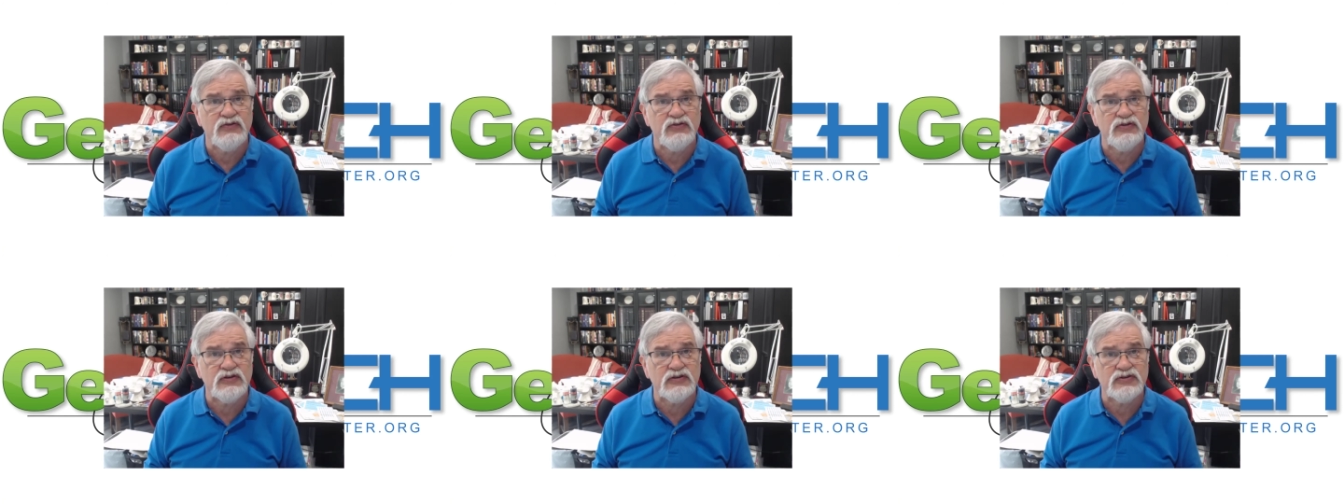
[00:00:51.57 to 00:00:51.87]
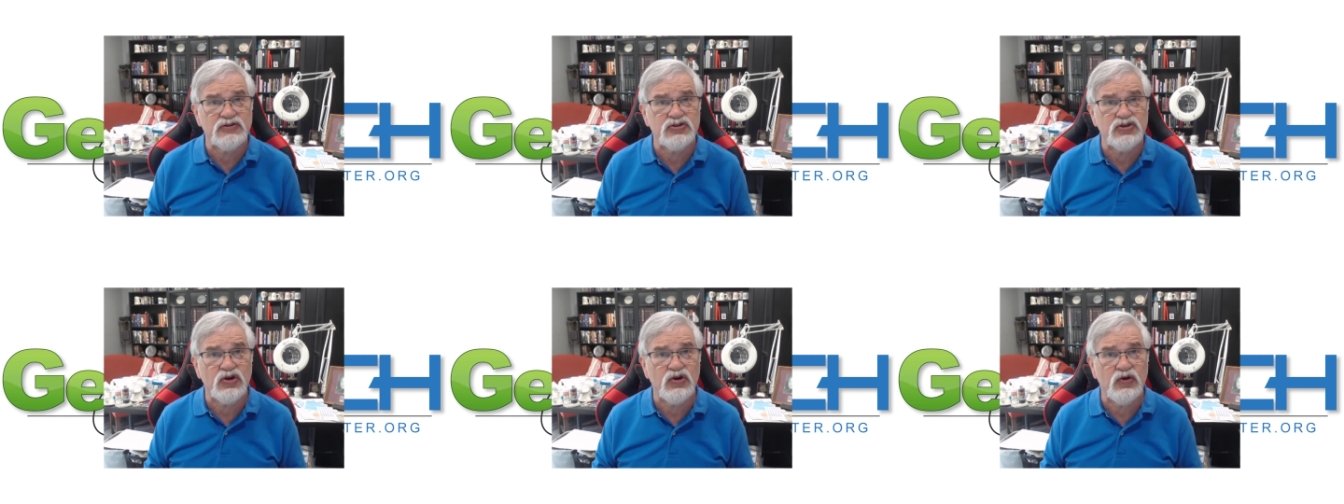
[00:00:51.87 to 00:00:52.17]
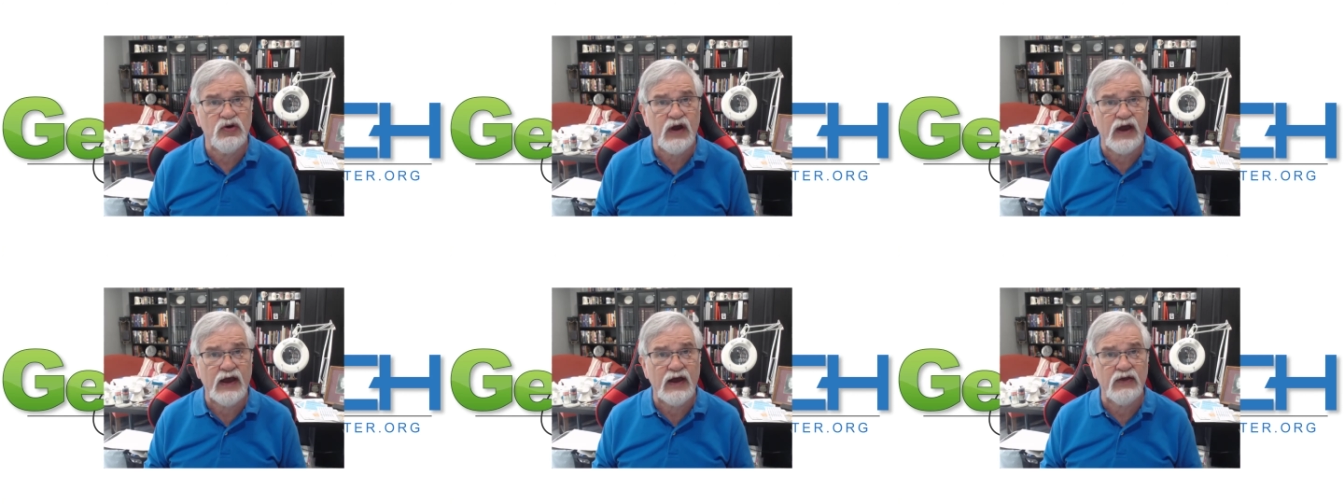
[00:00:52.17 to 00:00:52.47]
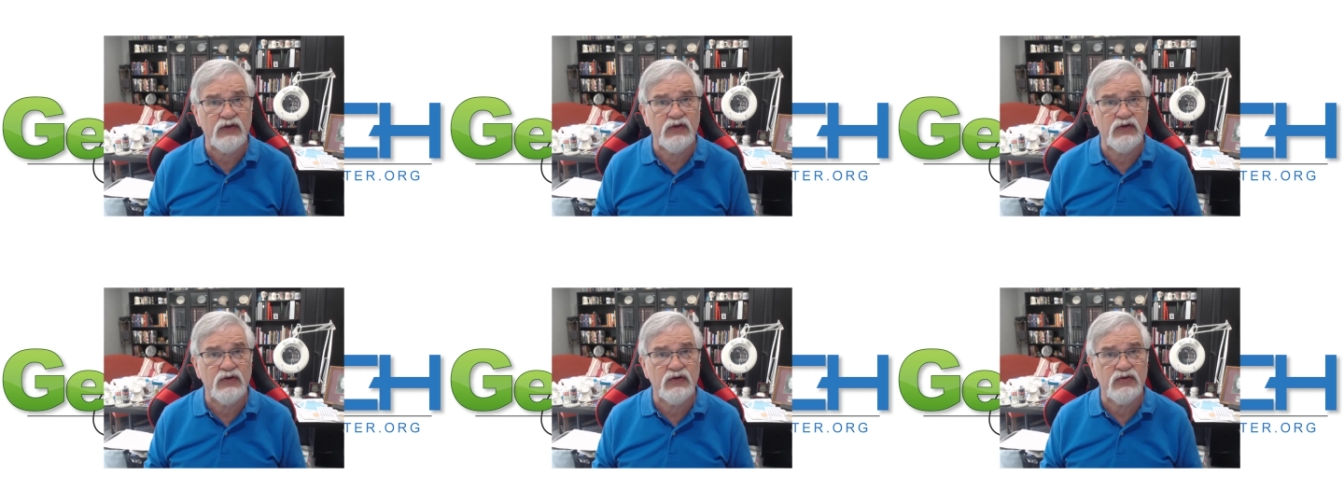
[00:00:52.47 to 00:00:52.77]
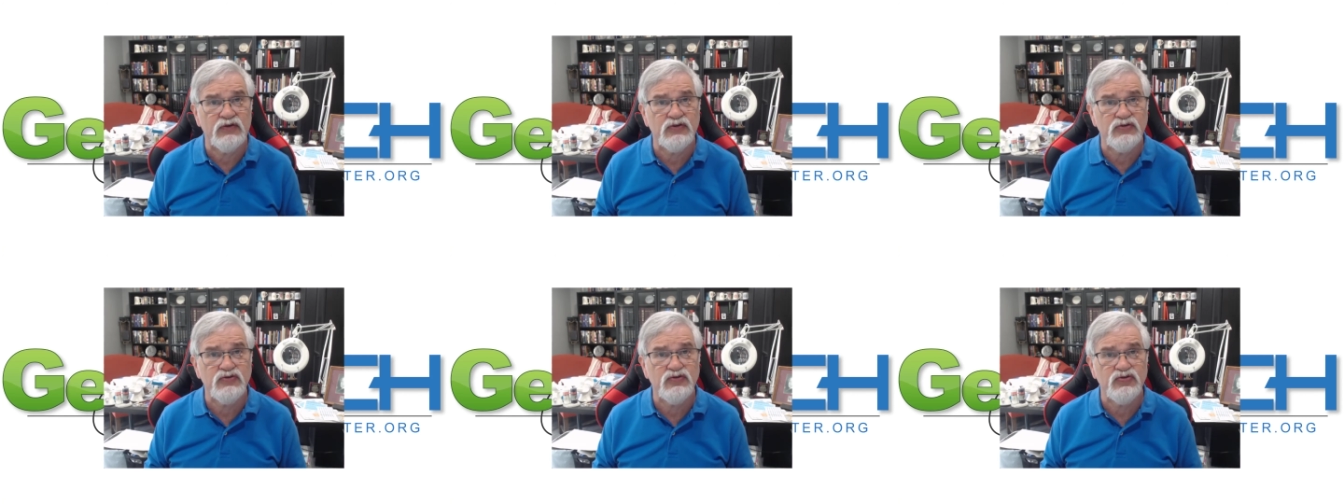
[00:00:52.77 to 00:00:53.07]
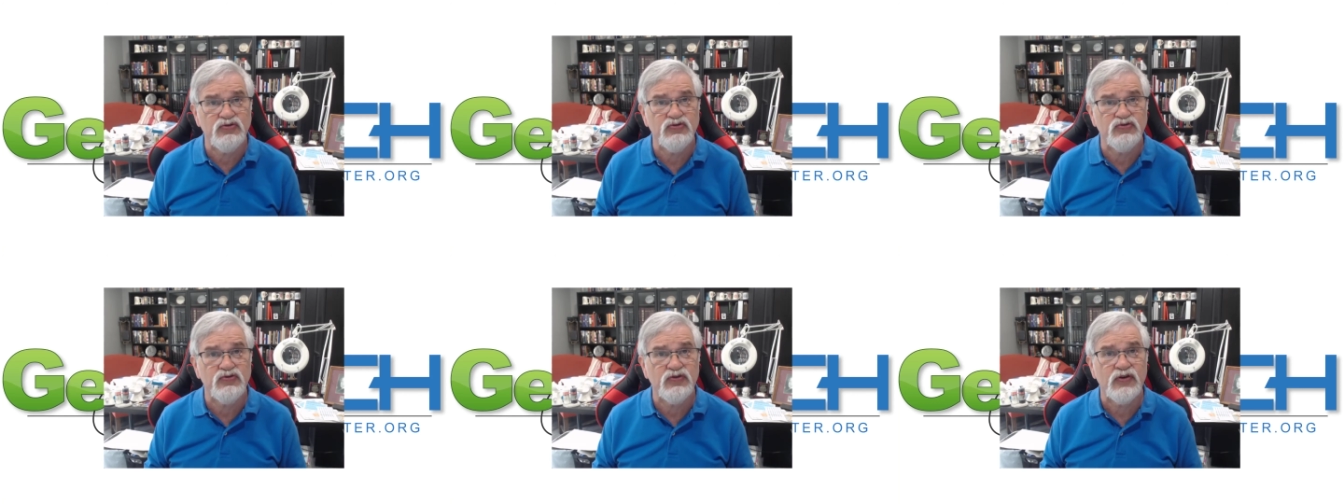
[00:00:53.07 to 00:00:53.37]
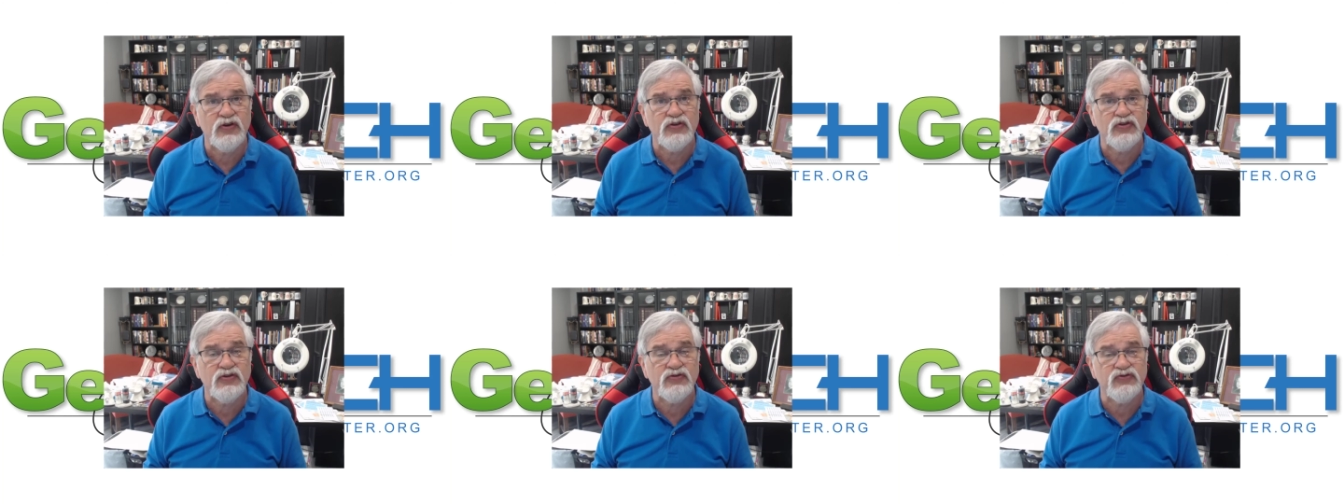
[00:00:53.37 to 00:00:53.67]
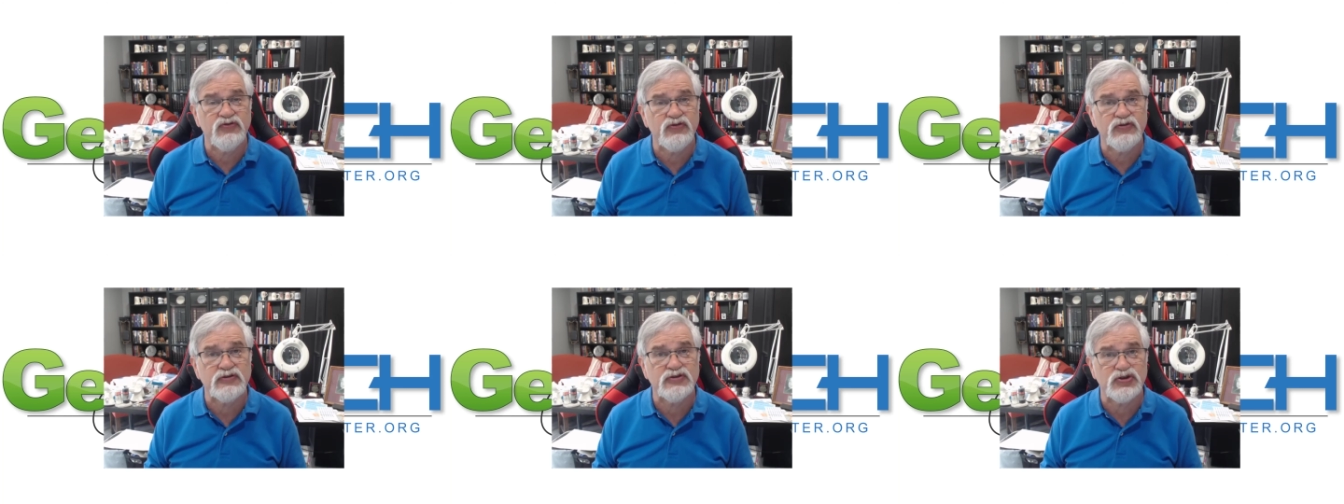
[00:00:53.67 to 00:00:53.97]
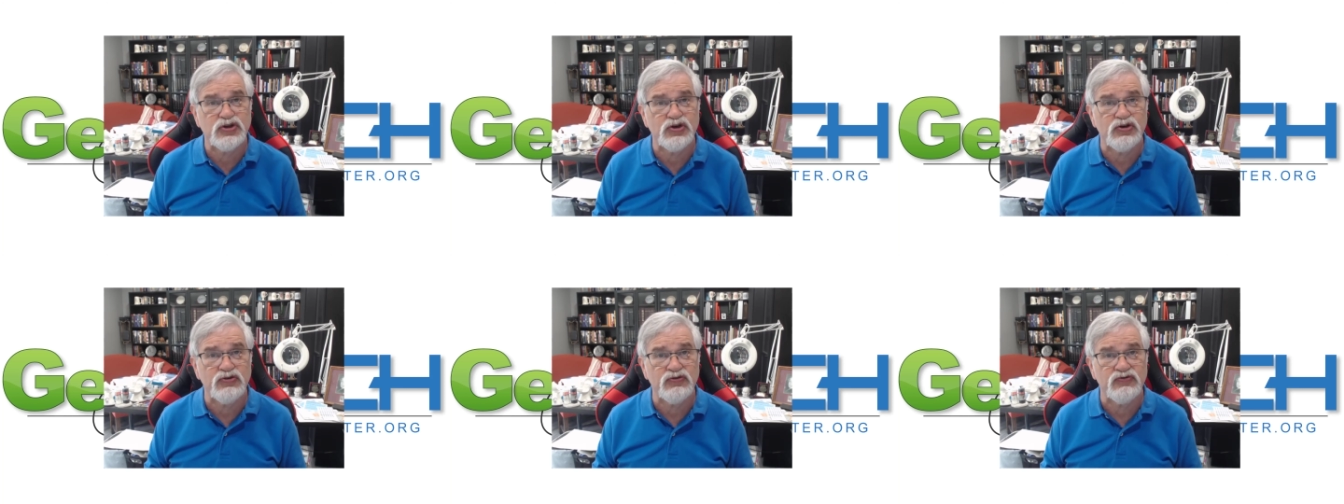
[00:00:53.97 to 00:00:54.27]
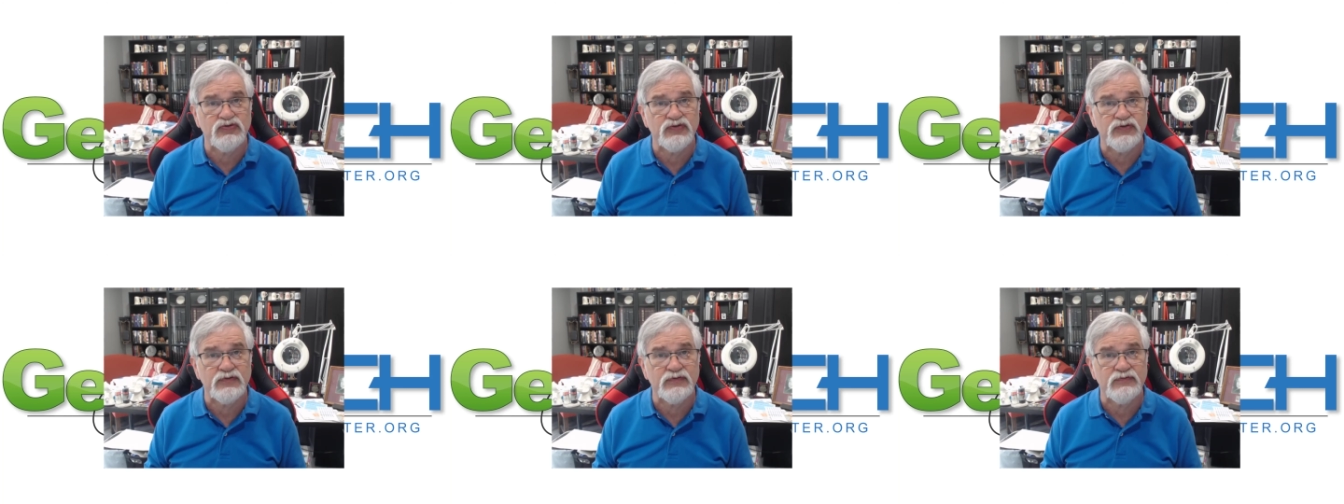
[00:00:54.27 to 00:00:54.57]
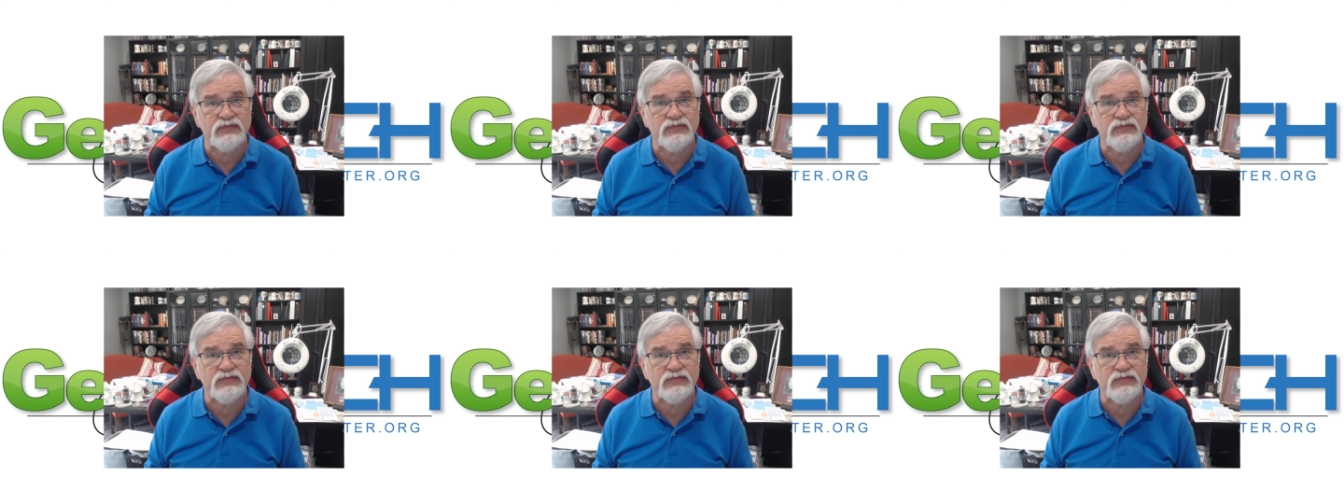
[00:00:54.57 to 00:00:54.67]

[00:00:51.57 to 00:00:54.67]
to show how to use the search cursor.